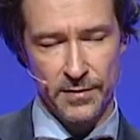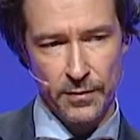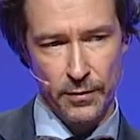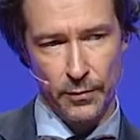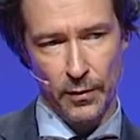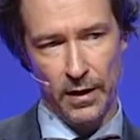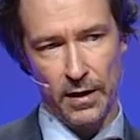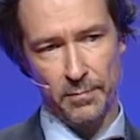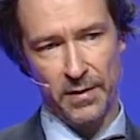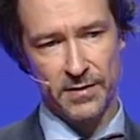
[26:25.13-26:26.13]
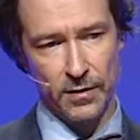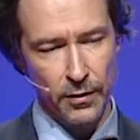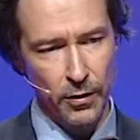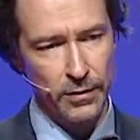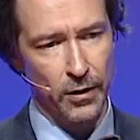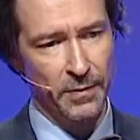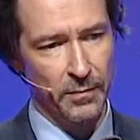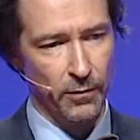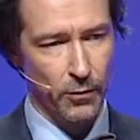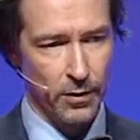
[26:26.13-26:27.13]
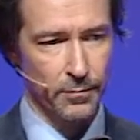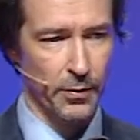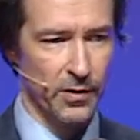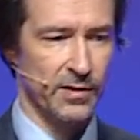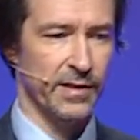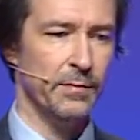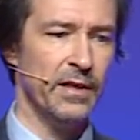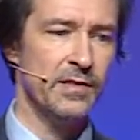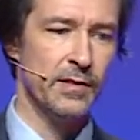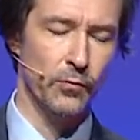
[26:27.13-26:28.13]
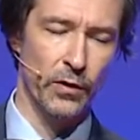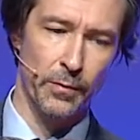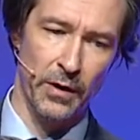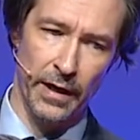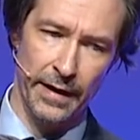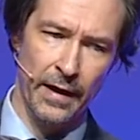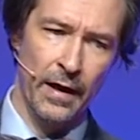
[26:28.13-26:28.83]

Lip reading: So as you know, now people work on personalized medicine, whereby